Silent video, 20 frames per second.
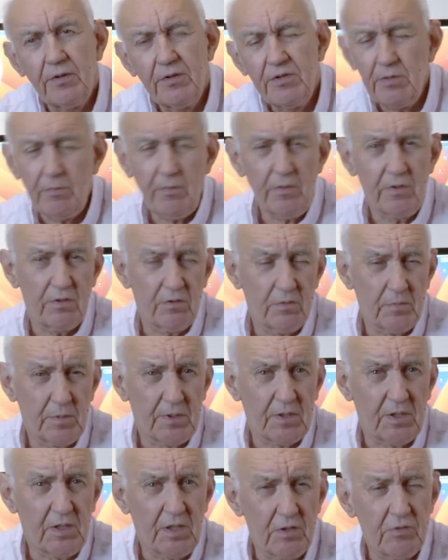some of the
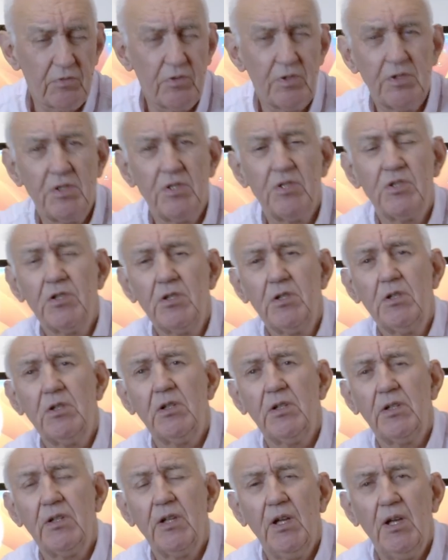European countries and
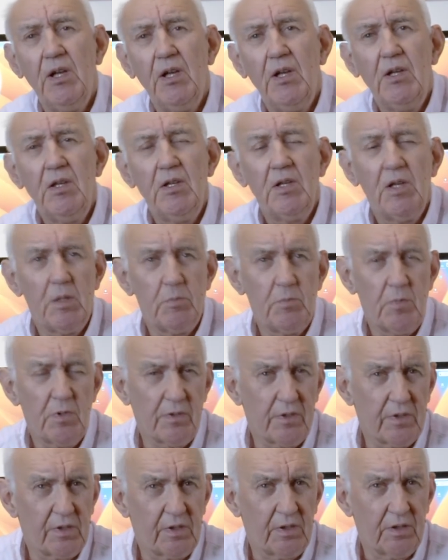certainly
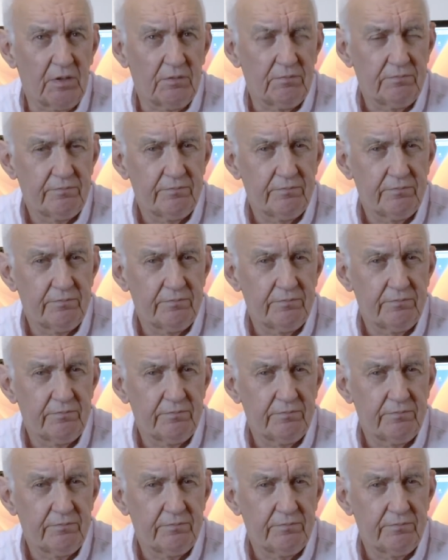America.